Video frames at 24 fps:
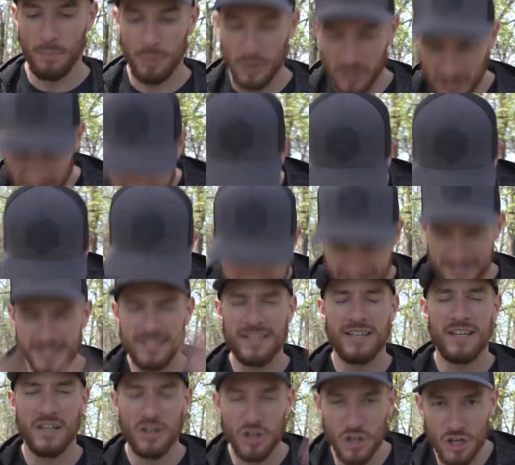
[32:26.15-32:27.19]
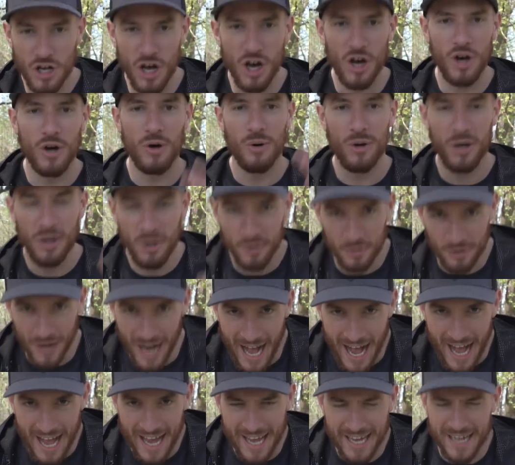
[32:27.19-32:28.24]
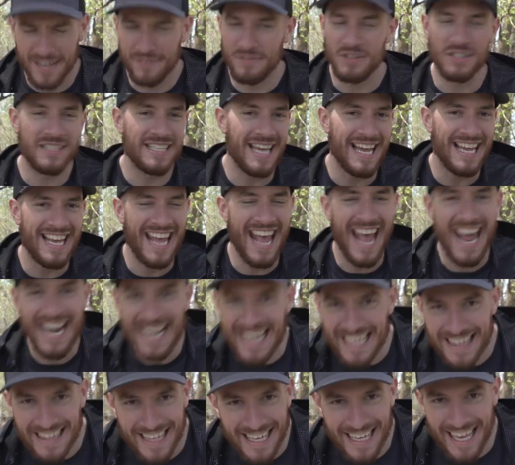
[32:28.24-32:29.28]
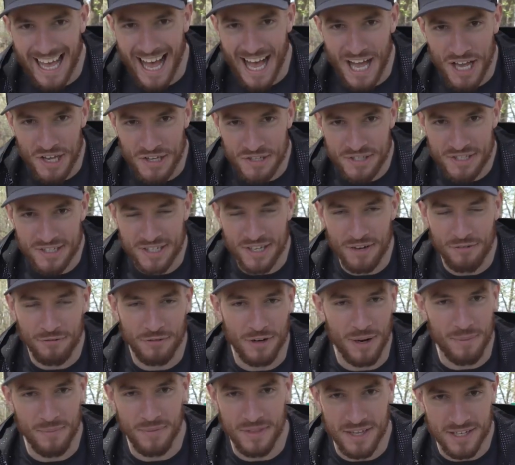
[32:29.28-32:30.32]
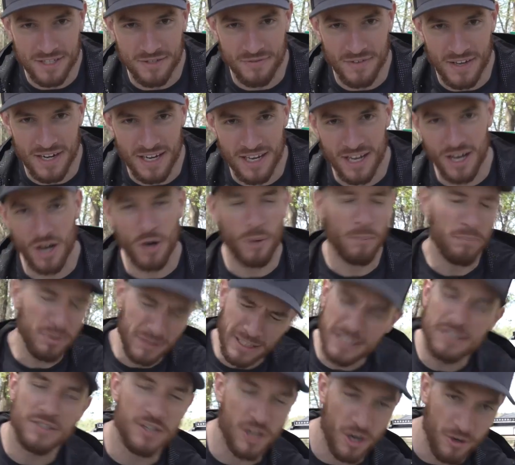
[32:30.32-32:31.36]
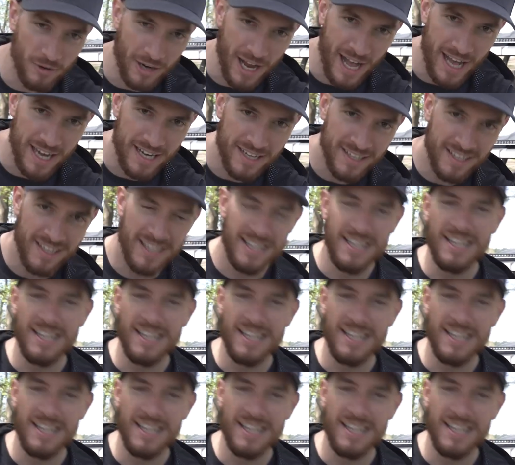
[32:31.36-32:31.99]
Please go ride. If you take anything else from this video, please go ride.